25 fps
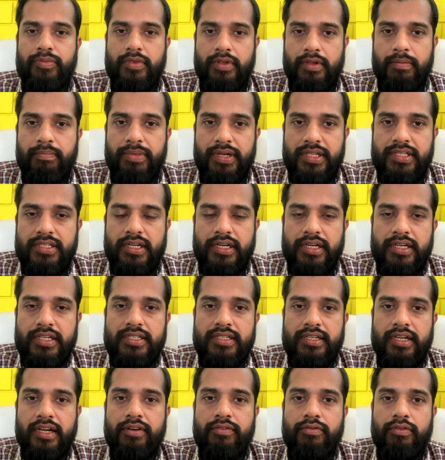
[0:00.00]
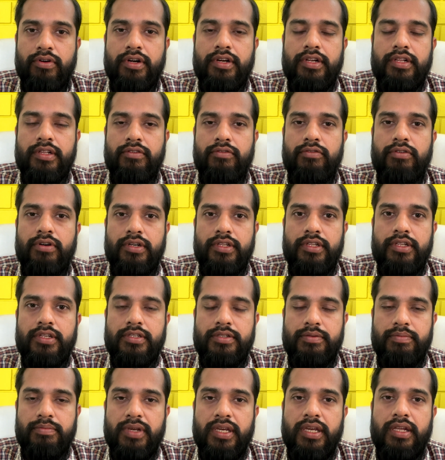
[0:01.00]
Please understand what these
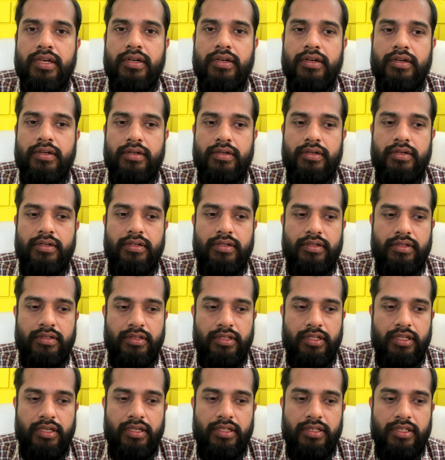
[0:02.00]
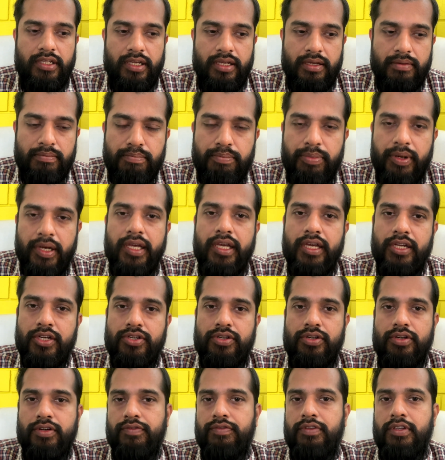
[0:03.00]
mean, the
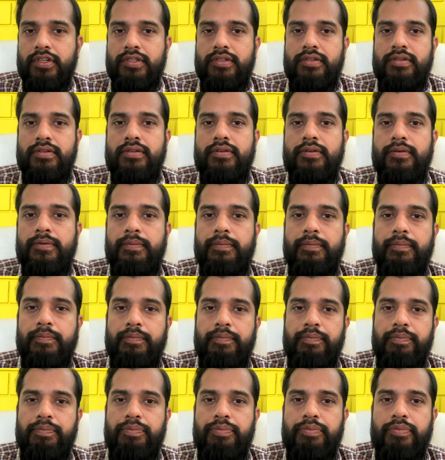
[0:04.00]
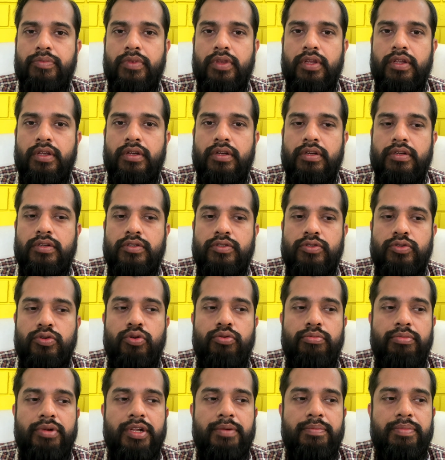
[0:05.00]
implication of this. So
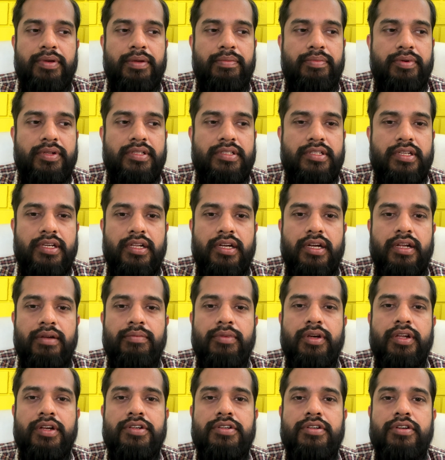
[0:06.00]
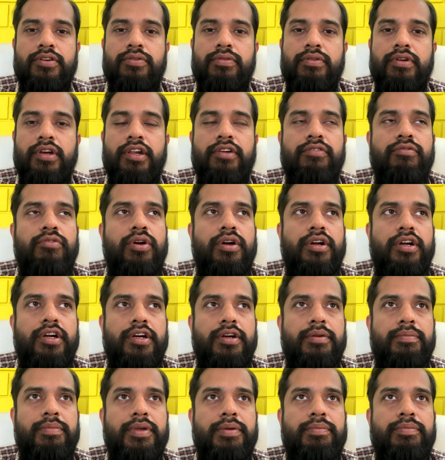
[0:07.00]
many people say Ramakrishna only
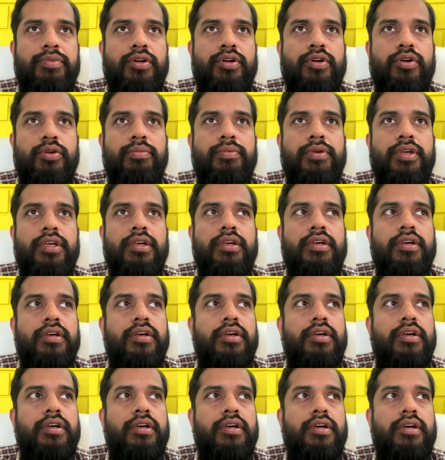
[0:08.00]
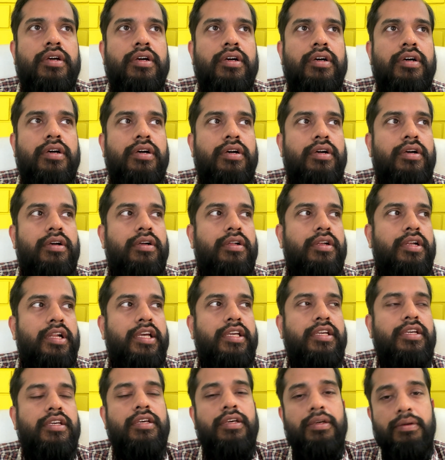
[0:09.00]
wanted people to be
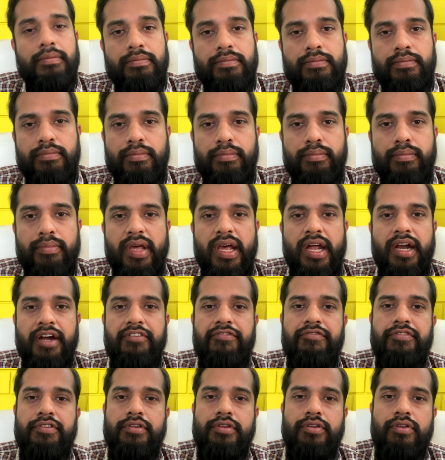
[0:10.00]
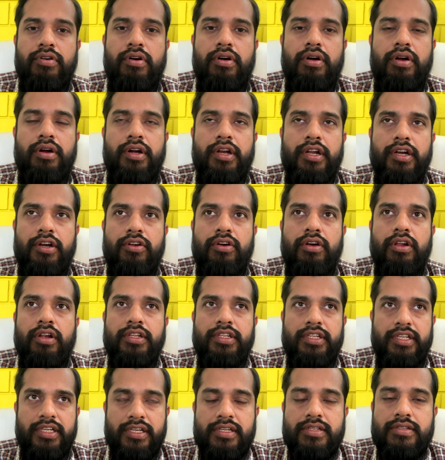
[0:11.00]
like him, mad for God and all.
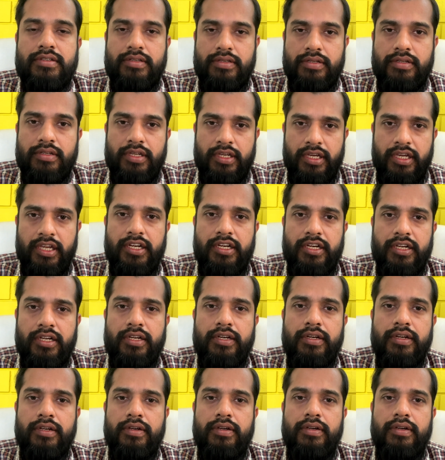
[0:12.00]
Yes, he did.